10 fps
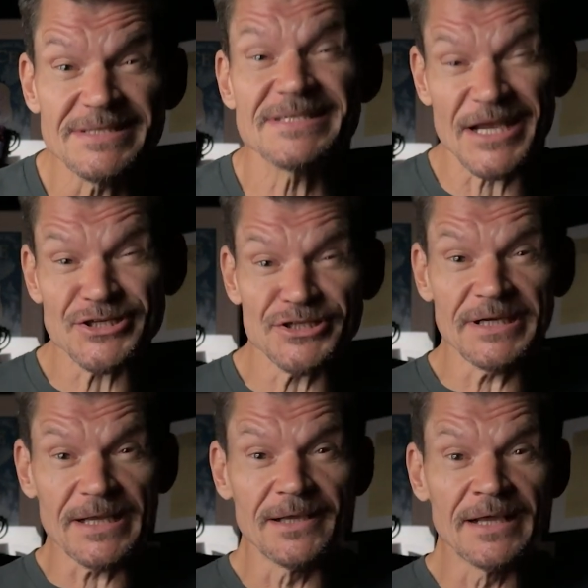session,
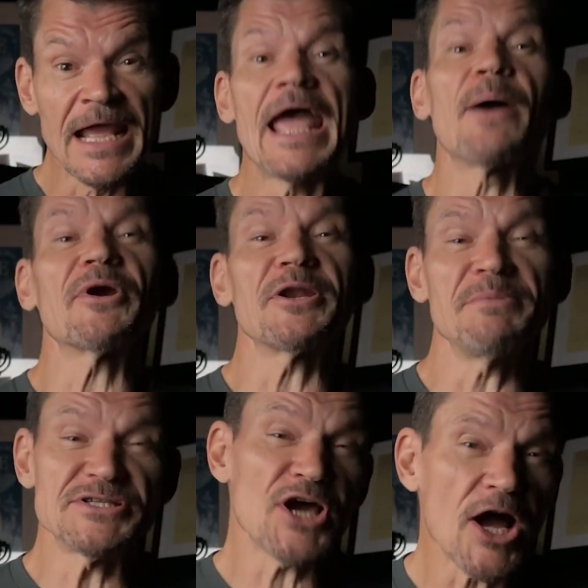and we're going to be
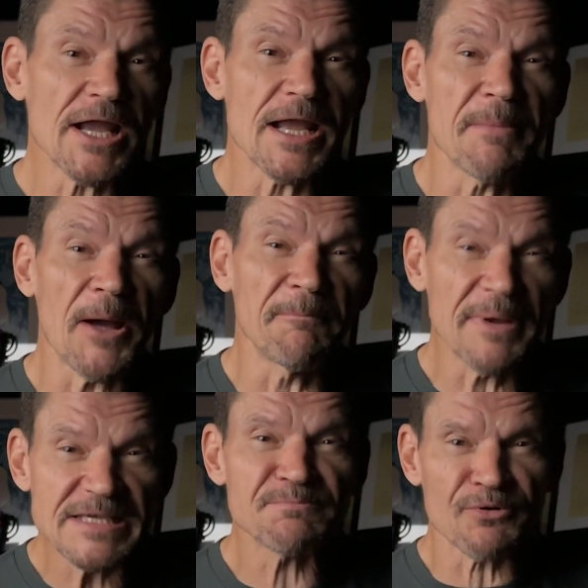talking about
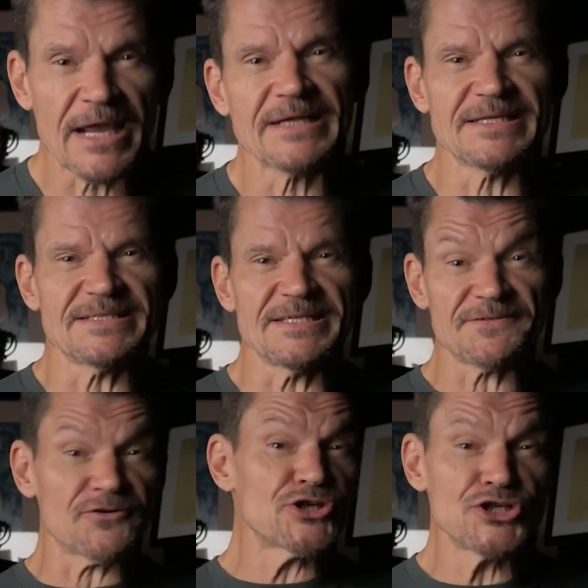best practices
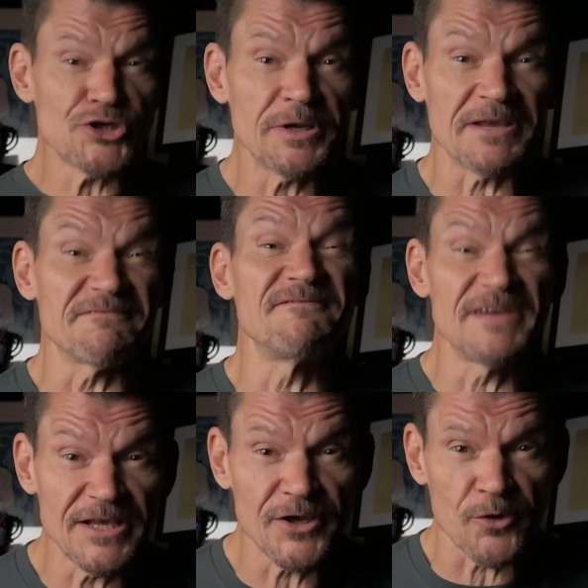for shooting
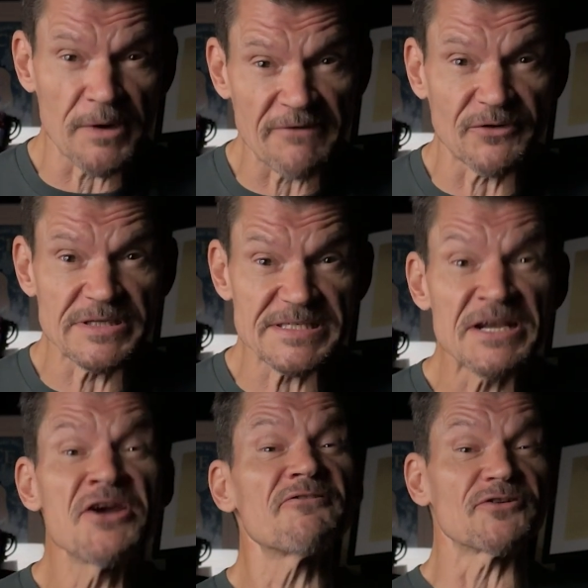video reference
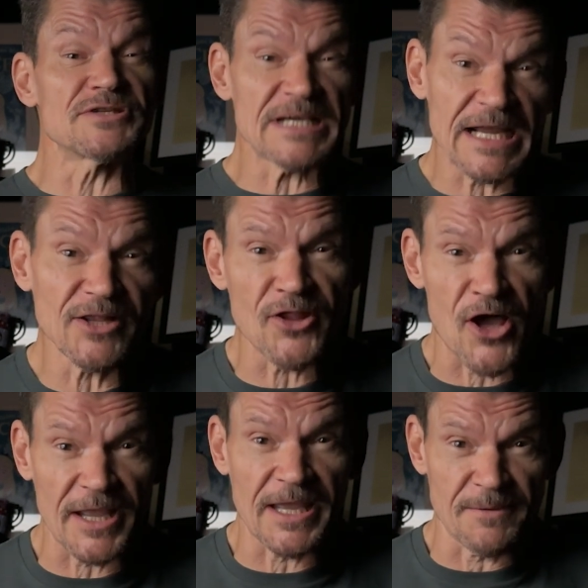for
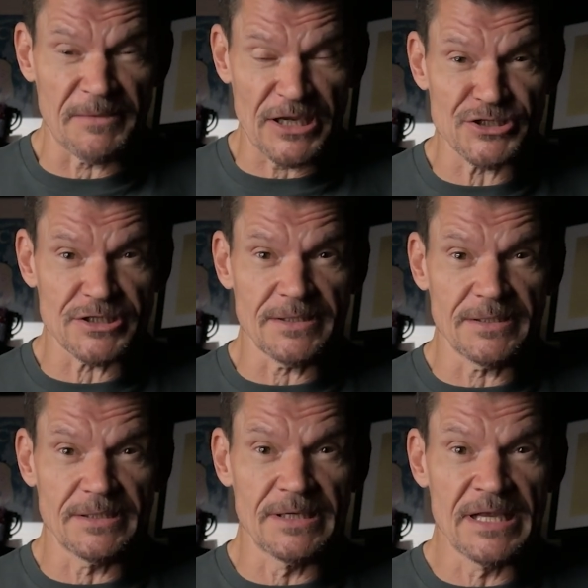dialogue animation,
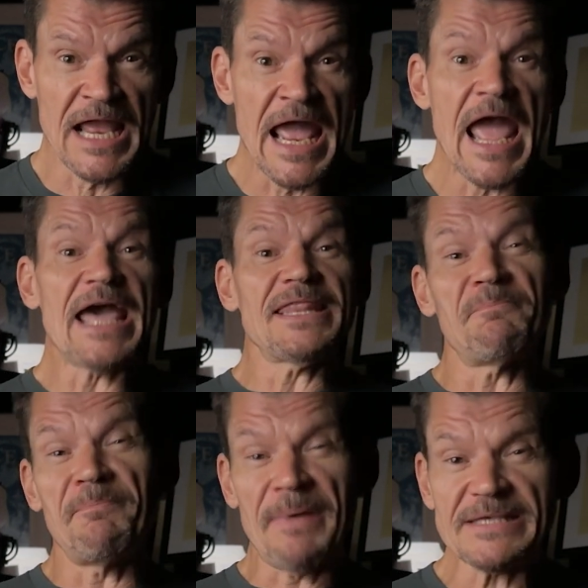and the
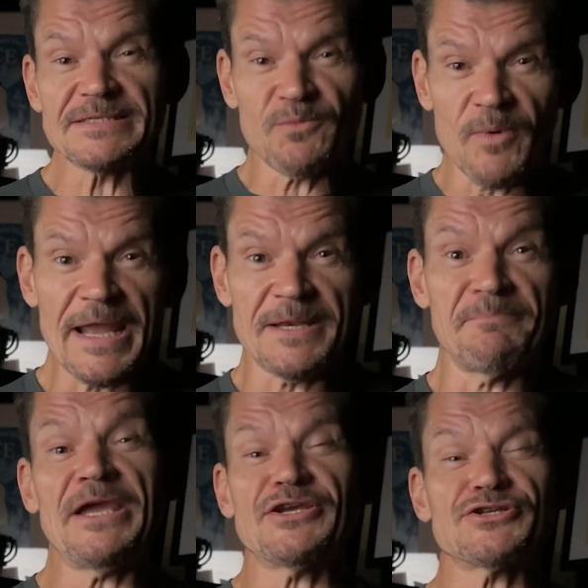best way to
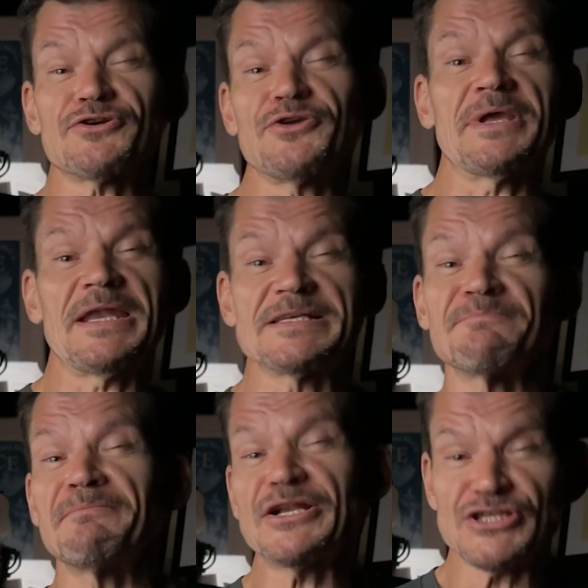make sure you get as
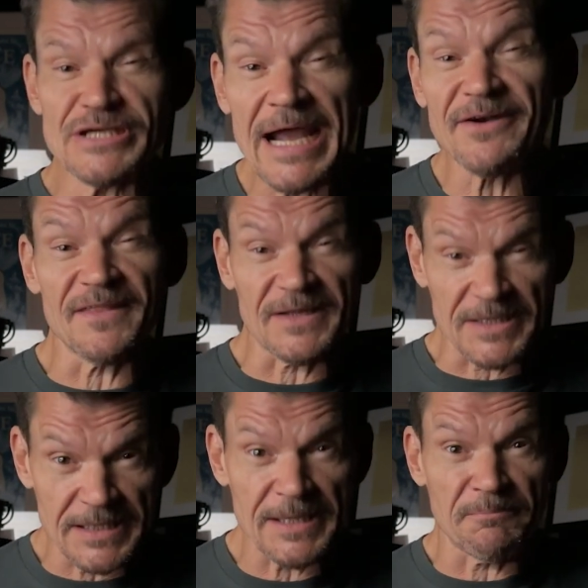much out of the
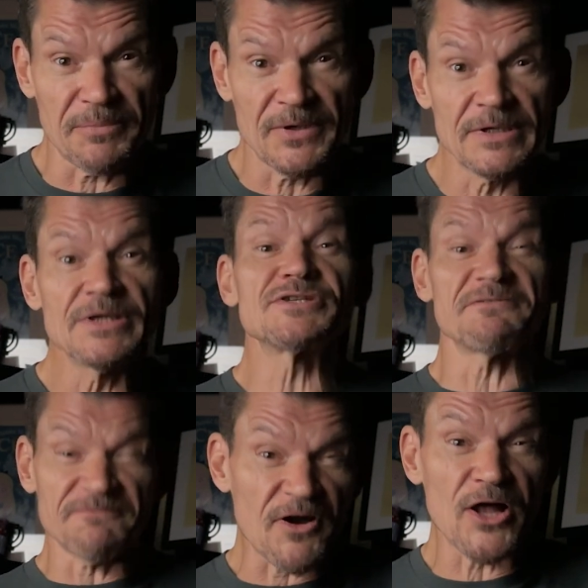clip to
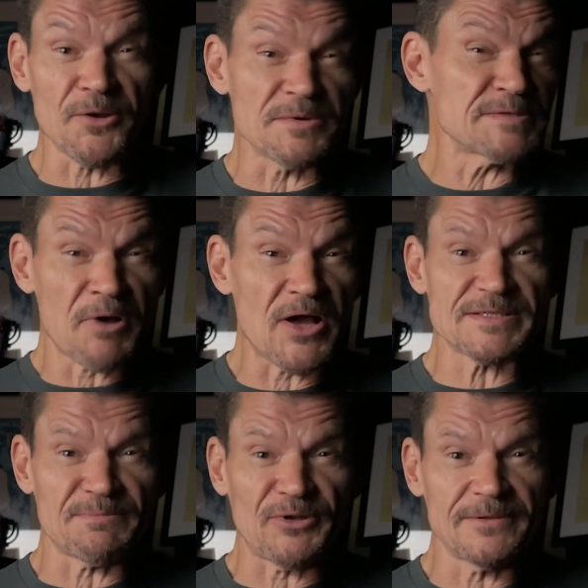follow as
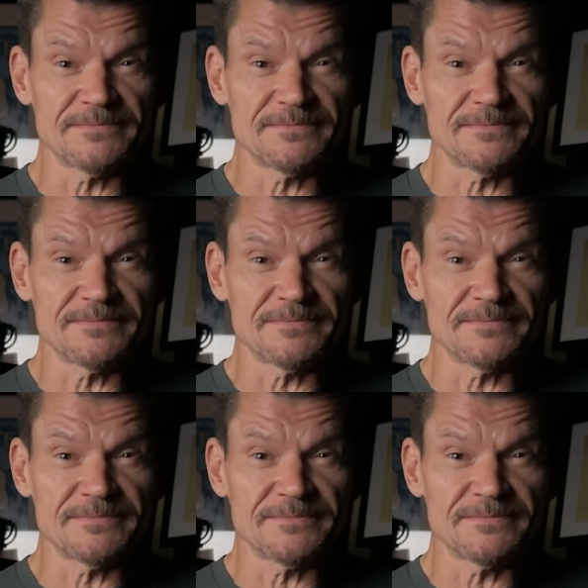possible.